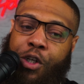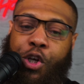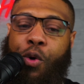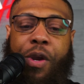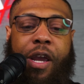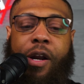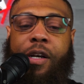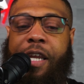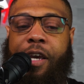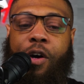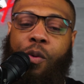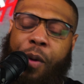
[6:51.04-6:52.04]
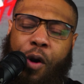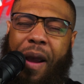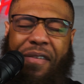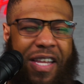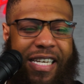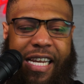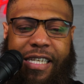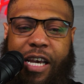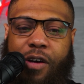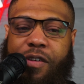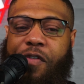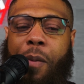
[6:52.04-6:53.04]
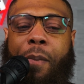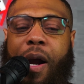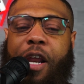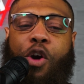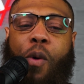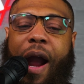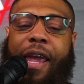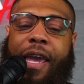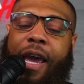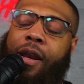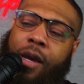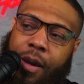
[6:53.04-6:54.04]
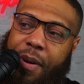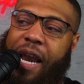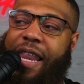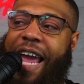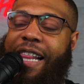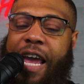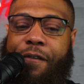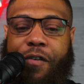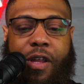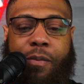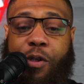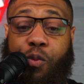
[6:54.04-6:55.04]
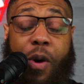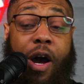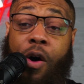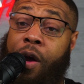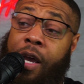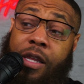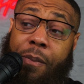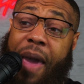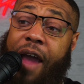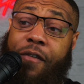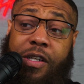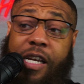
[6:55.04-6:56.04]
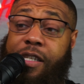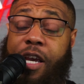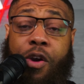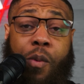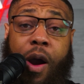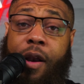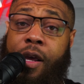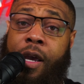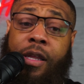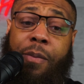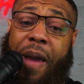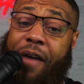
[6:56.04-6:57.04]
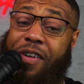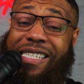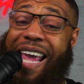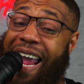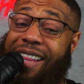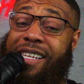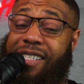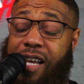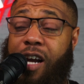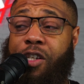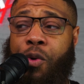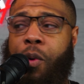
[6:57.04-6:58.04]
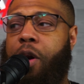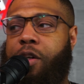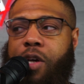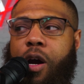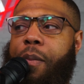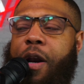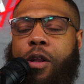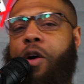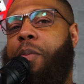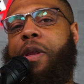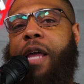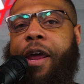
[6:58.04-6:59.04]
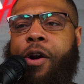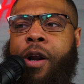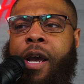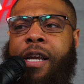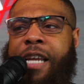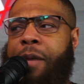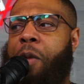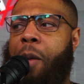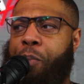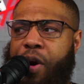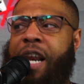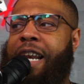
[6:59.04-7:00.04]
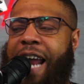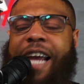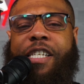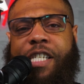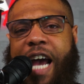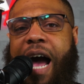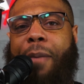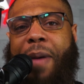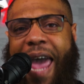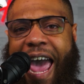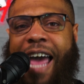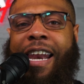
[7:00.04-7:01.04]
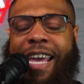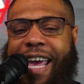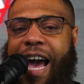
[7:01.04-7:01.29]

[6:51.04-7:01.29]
Two-year deal. We don't have the details of the money quite yet, but I like that for them as well. The Mavericks, I'll tell you what, the Mavericks and the Suns, who we're going to talk about a little bit later, did a pretty nice job adding